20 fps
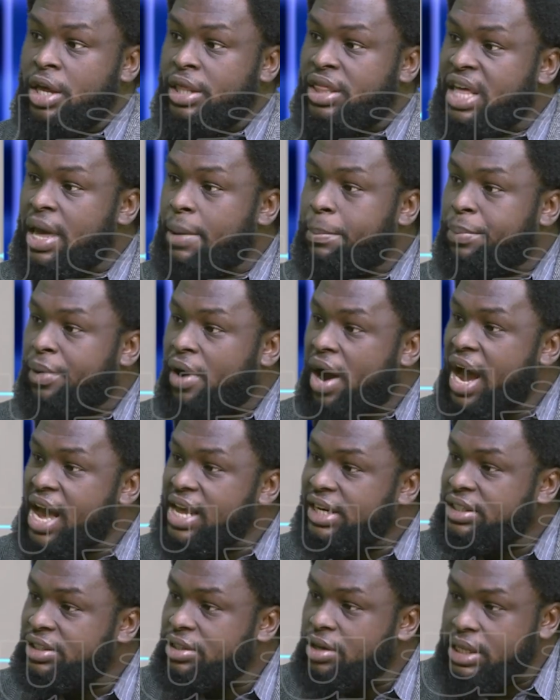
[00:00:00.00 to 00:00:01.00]
their
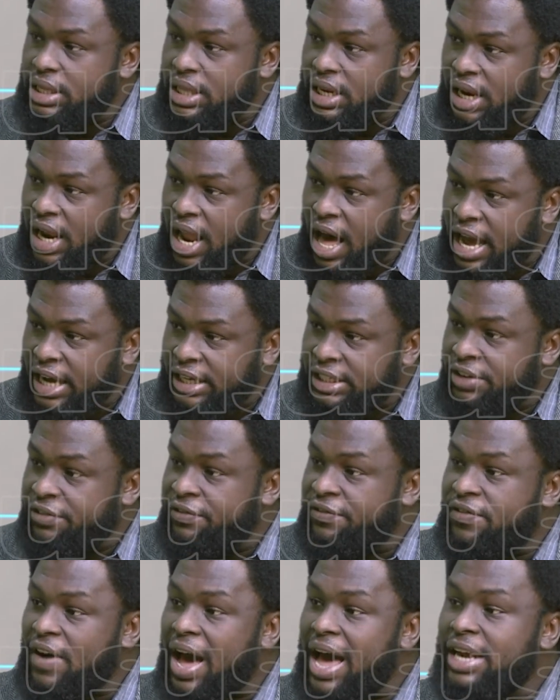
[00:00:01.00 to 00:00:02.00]
pride is on the line. The
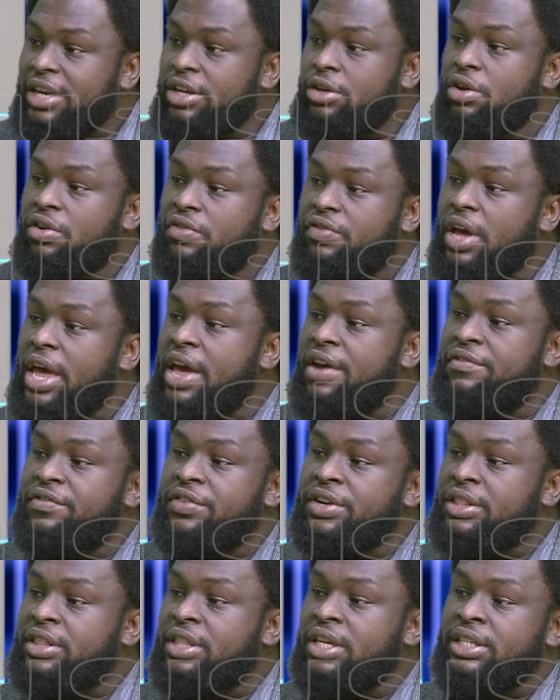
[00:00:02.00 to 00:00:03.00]
value of
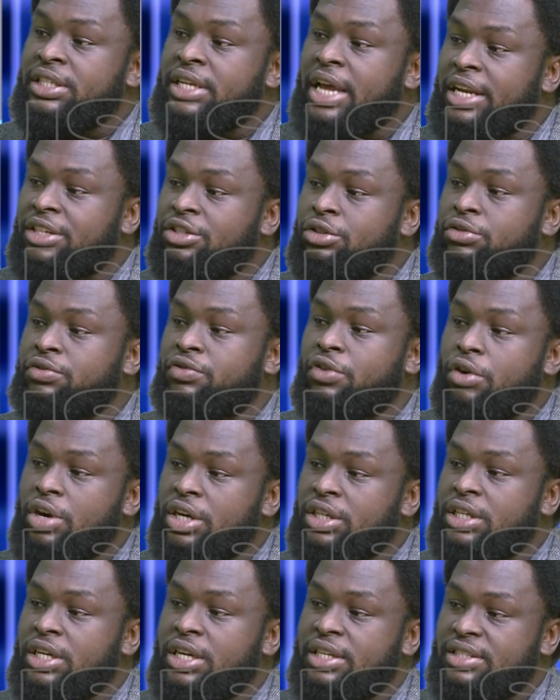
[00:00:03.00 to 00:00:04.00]
everything that you've
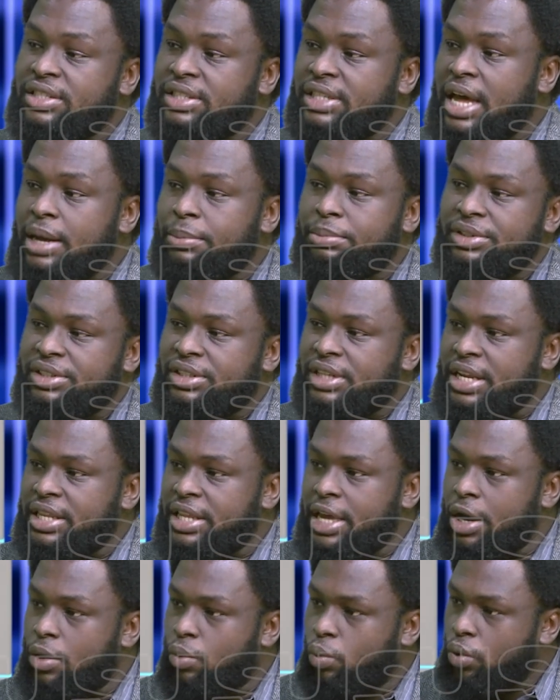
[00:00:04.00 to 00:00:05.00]
already established that
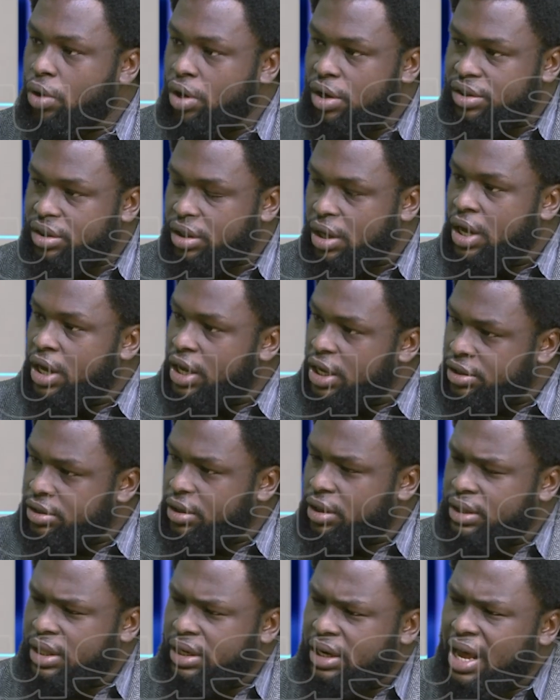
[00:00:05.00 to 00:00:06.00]
they are worth is
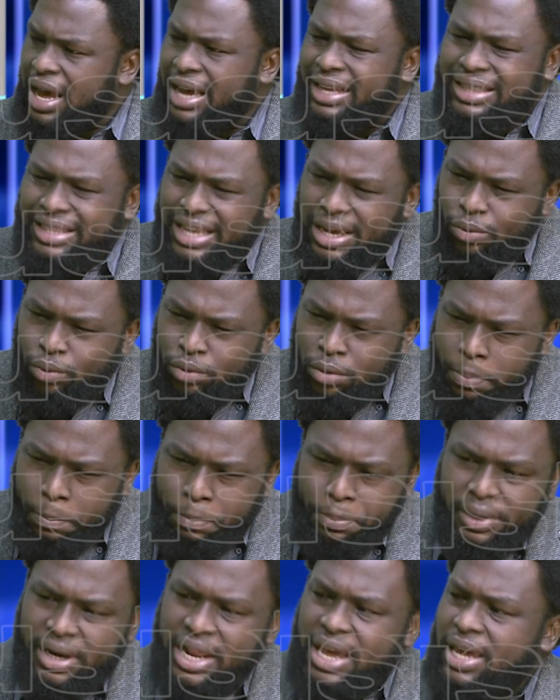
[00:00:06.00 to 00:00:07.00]
on the line. They will
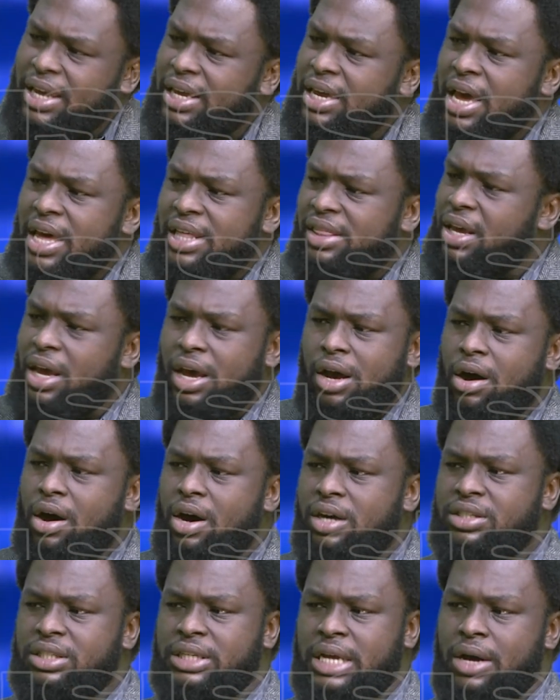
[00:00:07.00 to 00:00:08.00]
play their
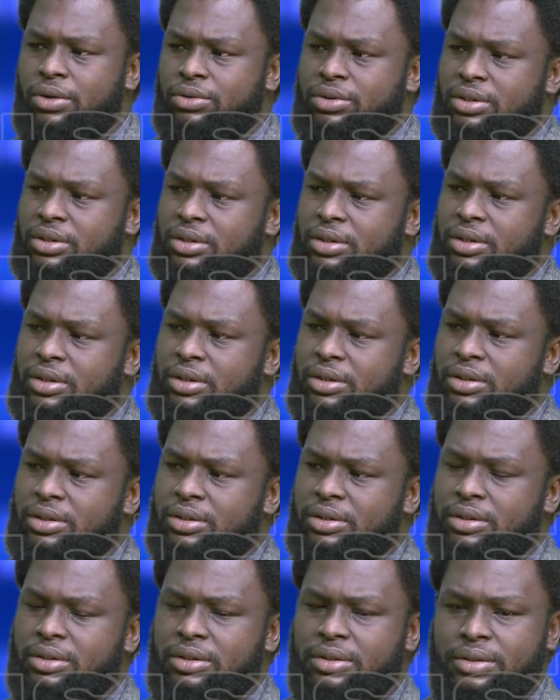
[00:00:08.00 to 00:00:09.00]
hearts out.
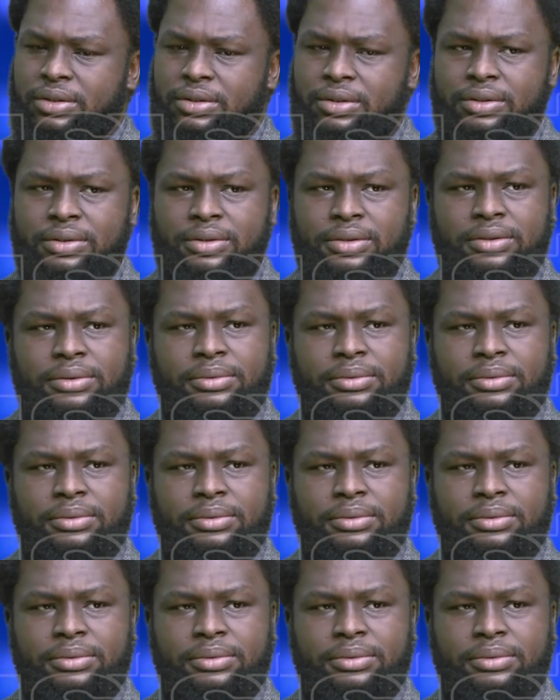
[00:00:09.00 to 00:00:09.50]
Okay.